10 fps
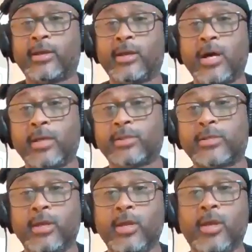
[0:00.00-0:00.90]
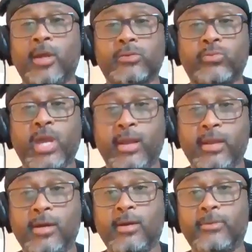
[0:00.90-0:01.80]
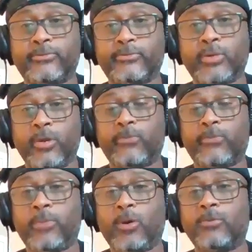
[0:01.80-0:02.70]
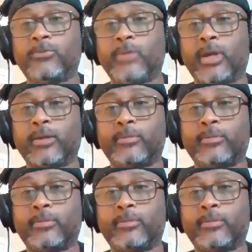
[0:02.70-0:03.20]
us because we had love, you know, for both like